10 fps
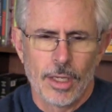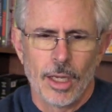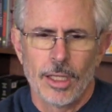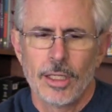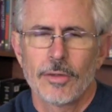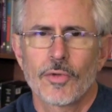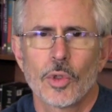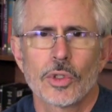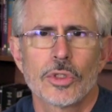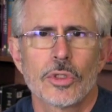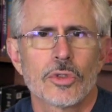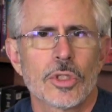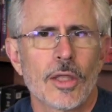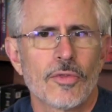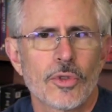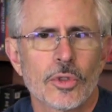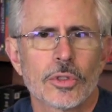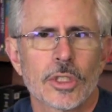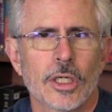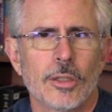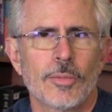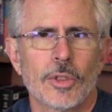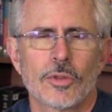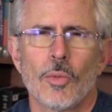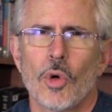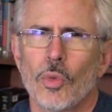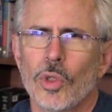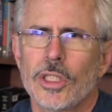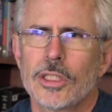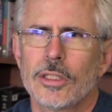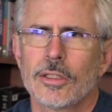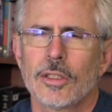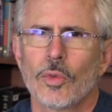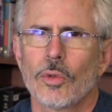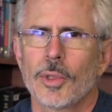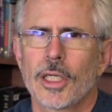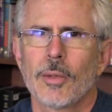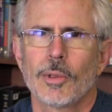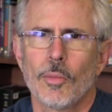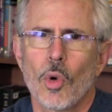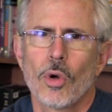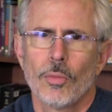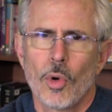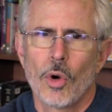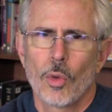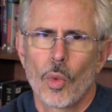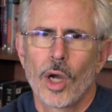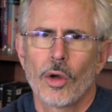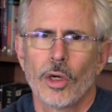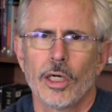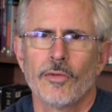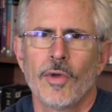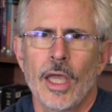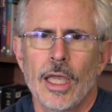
And then of course there's that third type that's more recent that we're becoming more and more aware of,